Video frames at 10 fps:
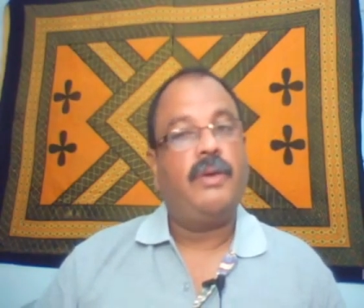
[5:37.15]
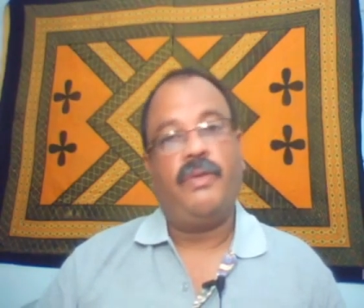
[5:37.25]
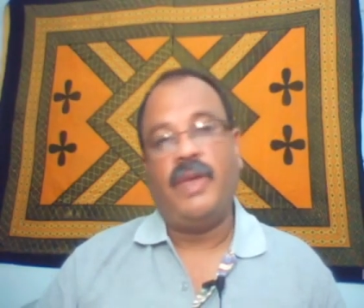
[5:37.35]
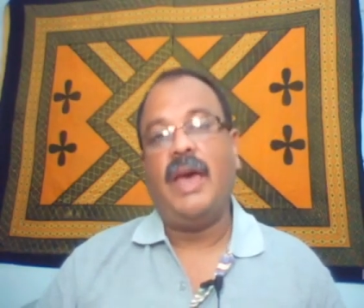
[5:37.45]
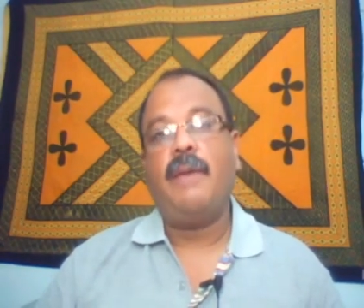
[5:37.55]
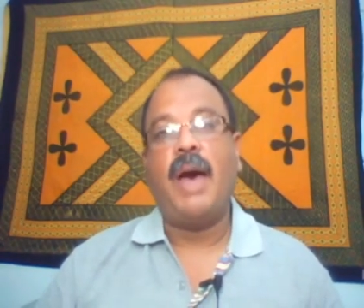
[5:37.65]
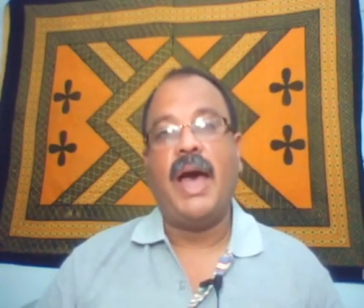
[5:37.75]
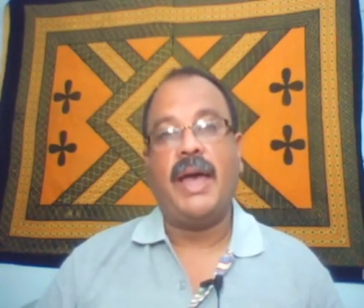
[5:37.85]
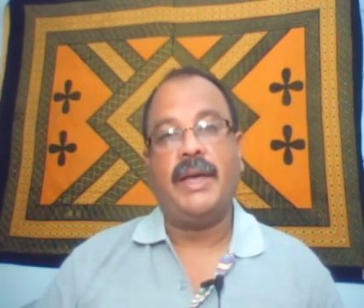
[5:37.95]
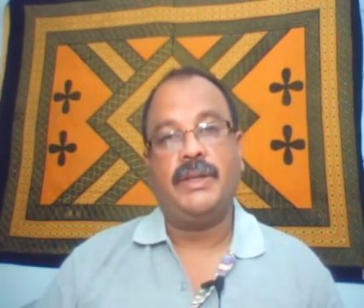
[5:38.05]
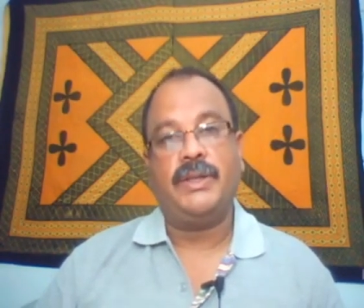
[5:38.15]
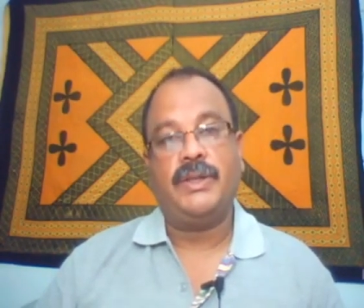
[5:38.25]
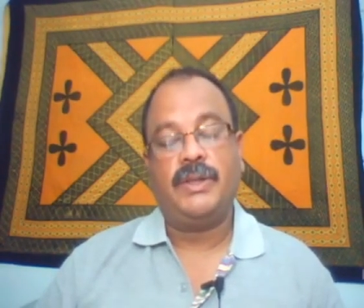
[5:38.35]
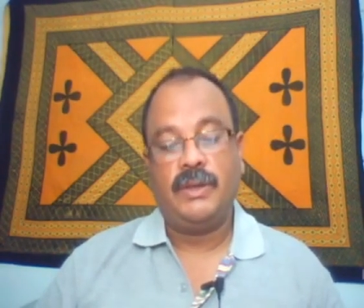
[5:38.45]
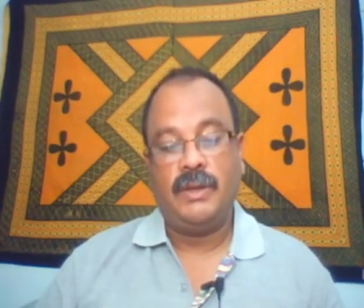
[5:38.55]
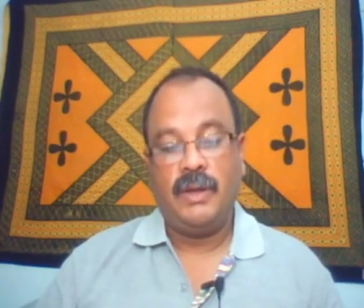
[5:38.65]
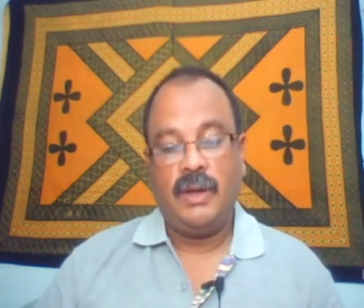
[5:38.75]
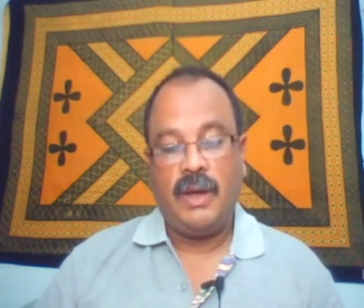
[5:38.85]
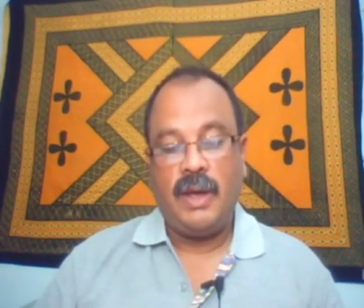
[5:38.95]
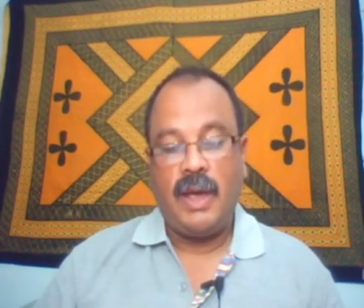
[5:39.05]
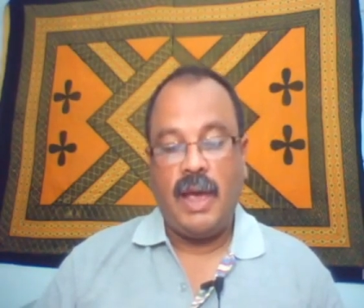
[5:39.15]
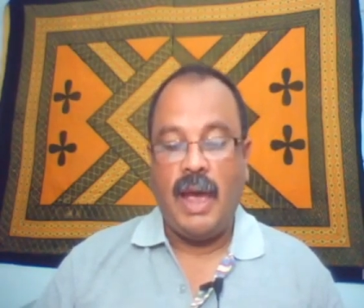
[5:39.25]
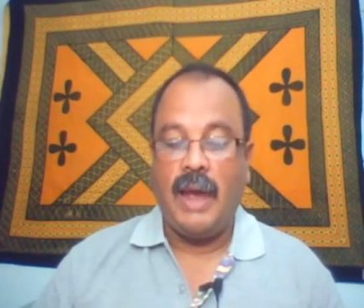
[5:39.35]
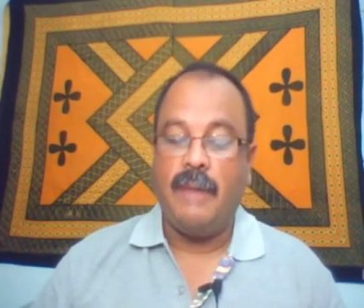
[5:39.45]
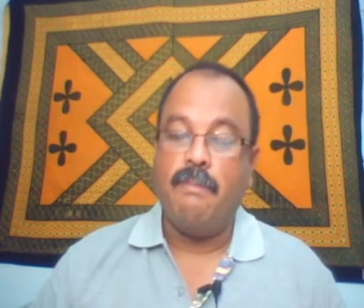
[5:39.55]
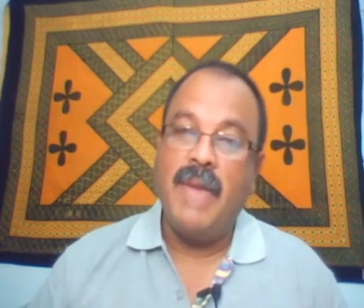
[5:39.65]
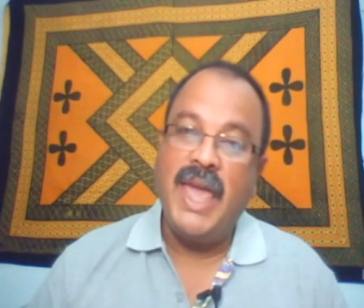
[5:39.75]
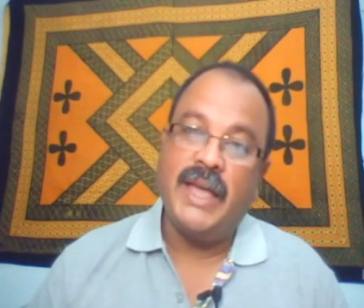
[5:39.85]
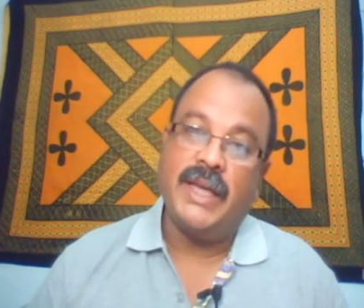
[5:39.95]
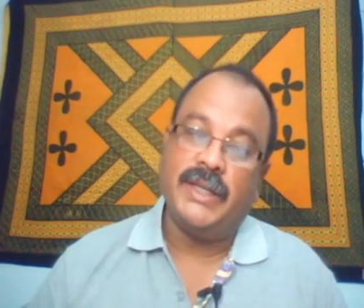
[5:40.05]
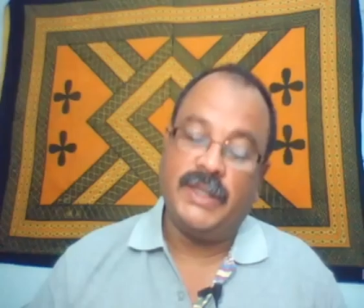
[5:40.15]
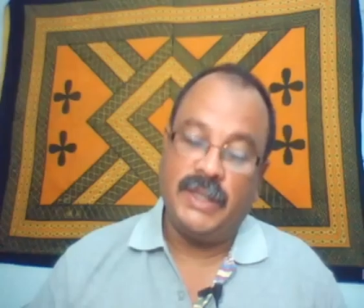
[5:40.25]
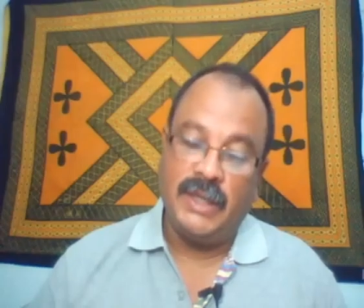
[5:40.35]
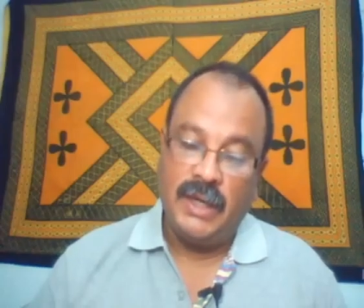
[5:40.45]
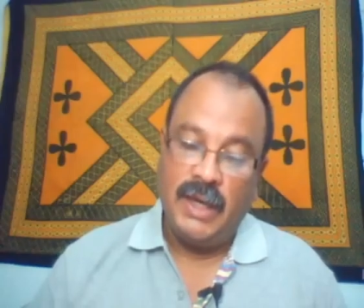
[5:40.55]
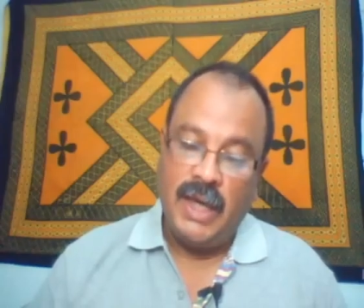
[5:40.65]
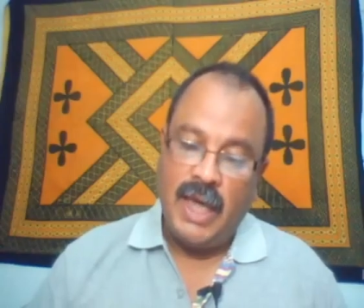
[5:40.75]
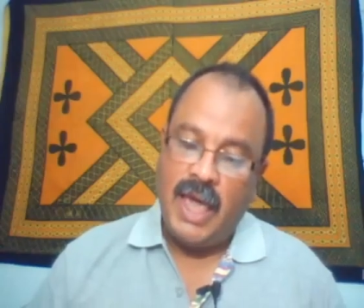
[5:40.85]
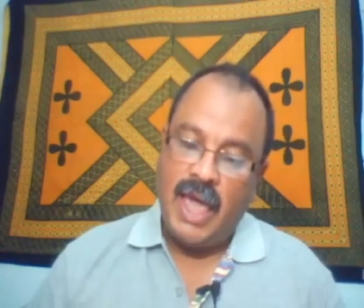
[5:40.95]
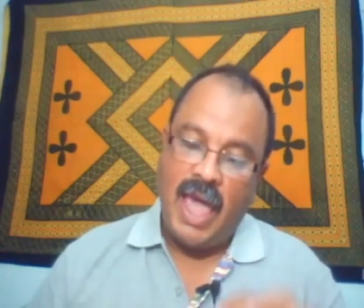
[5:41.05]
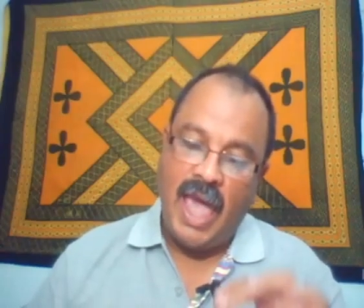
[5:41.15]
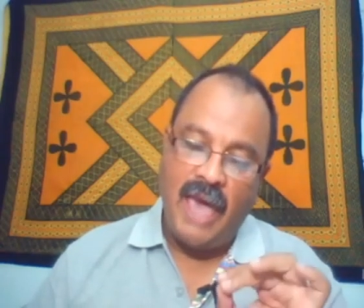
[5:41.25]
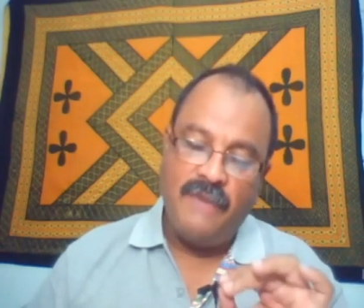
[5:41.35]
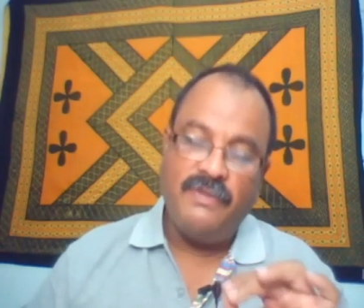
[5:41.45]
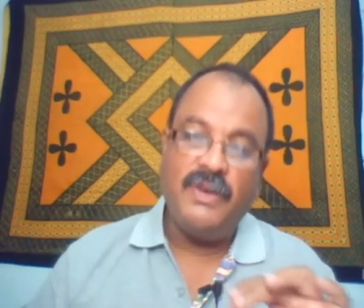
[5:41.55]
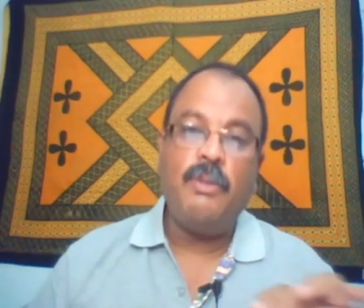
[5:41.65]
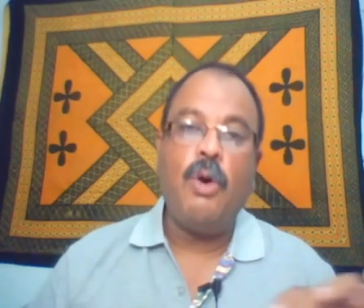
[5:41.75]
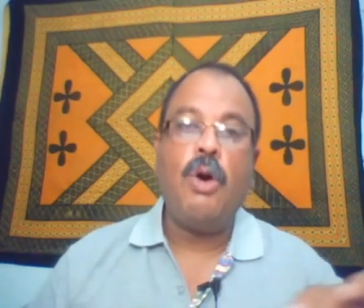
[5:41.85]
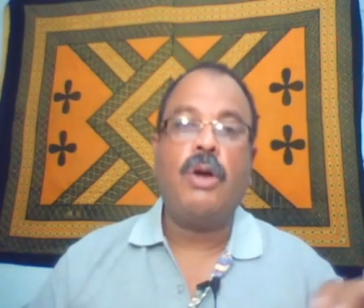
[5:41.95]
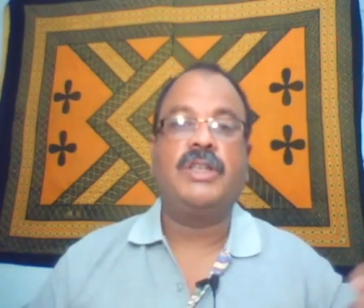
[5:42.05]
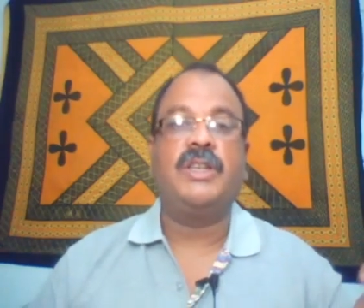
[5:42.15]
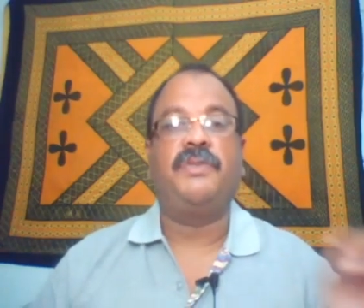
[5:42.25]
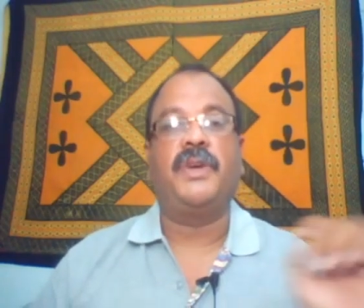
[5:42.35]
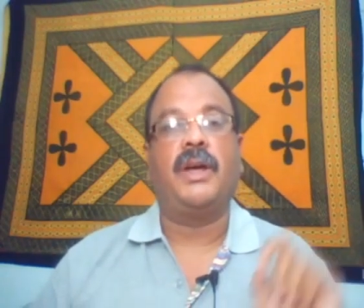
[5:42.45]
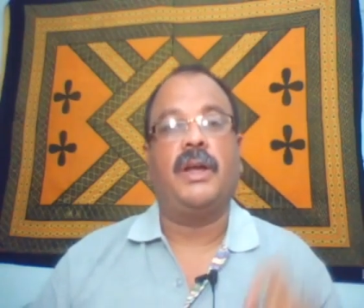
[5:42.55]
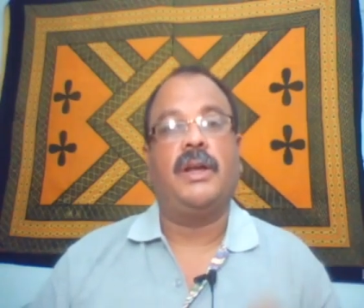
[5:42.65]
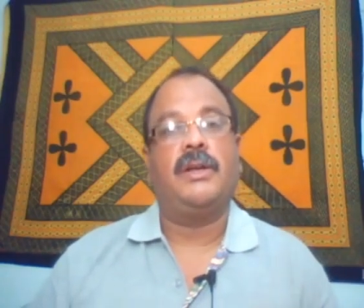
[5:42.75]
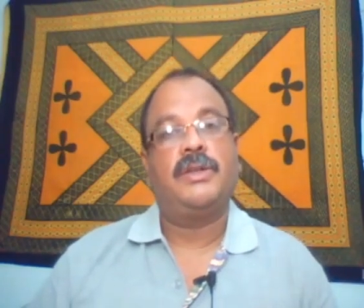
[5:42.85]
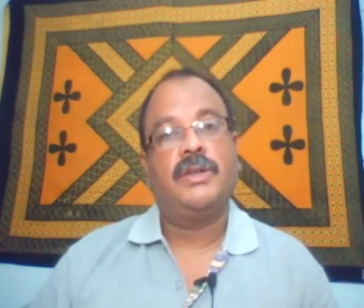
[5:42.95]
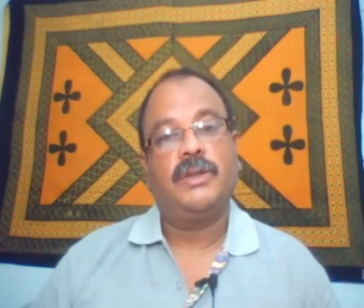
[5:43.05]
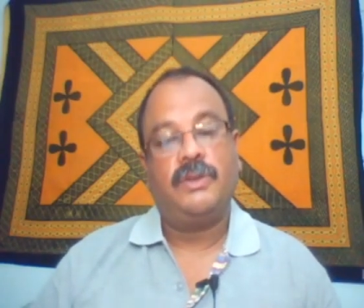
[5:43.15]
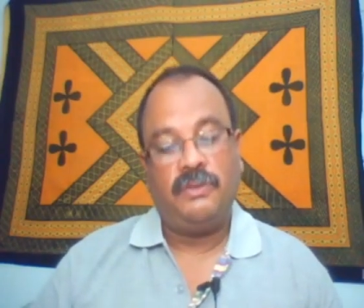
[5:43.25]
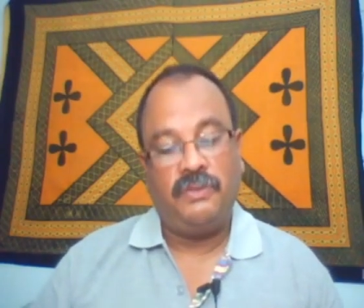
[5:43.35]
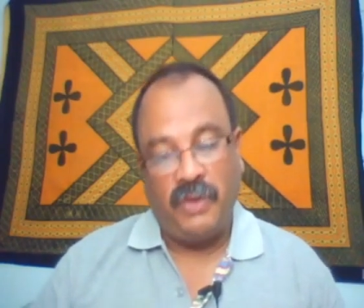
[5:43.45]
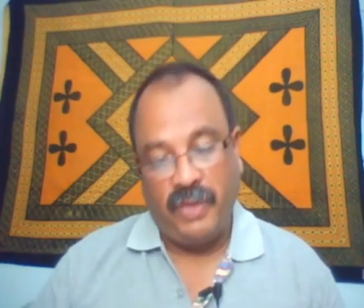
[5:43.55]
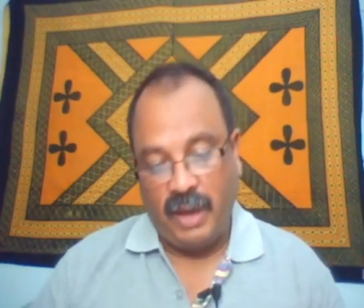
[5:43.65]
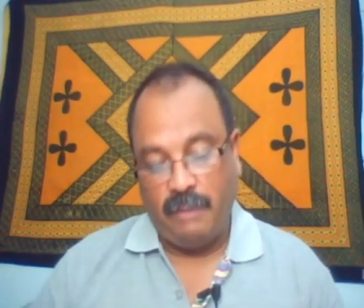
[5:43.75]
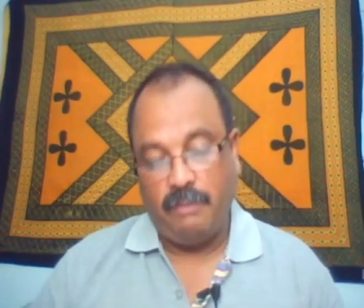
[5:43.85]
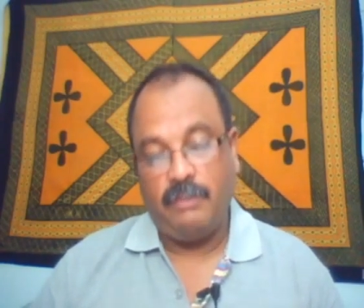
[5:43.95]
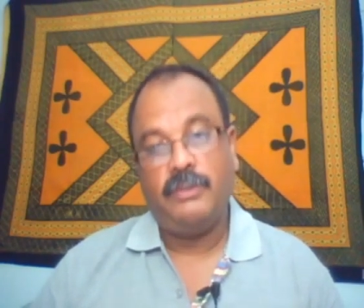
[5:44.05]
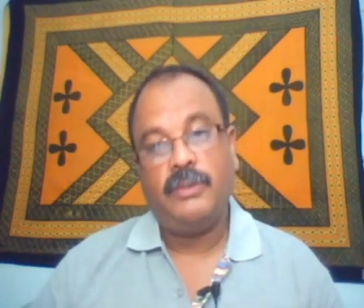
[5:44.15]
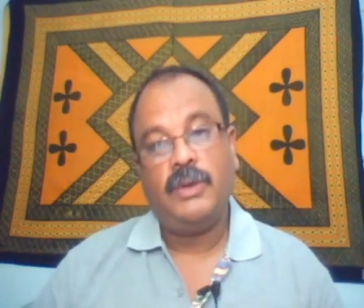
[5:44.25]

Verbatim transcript: their minds and make it ever more difficult for them